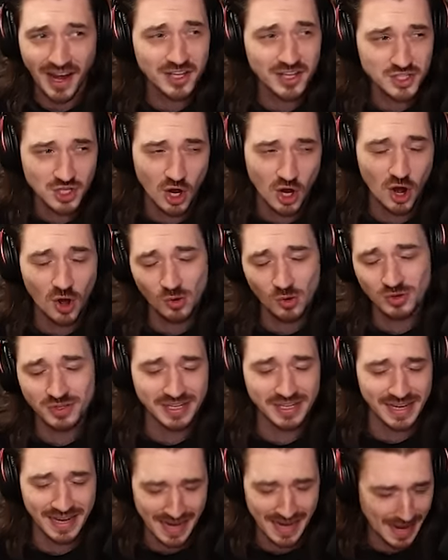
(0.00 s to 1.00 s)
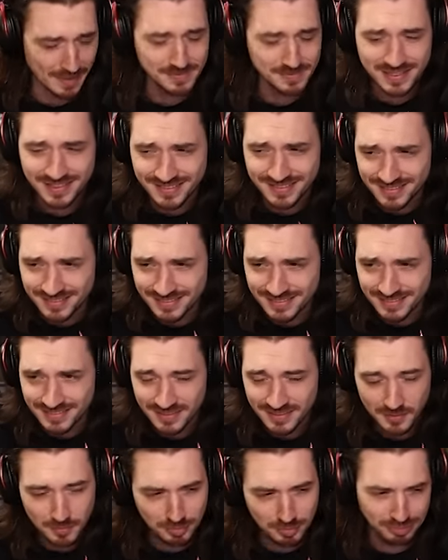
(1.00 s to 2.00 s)
called a captain.
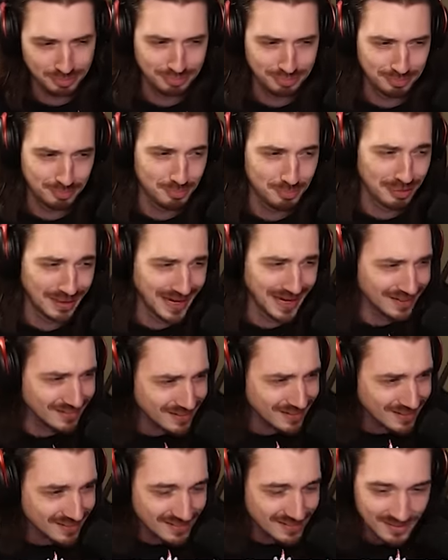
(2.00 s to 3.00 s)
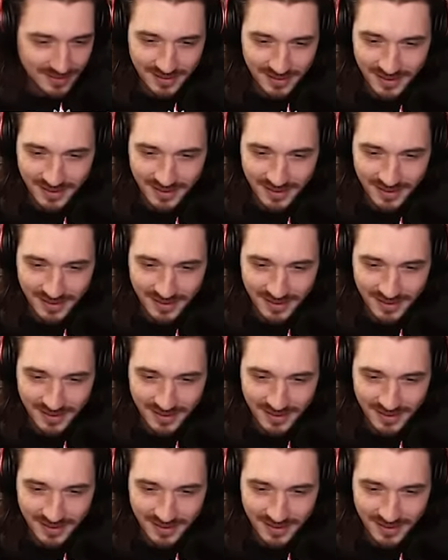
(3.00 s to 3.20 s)
Pilot? What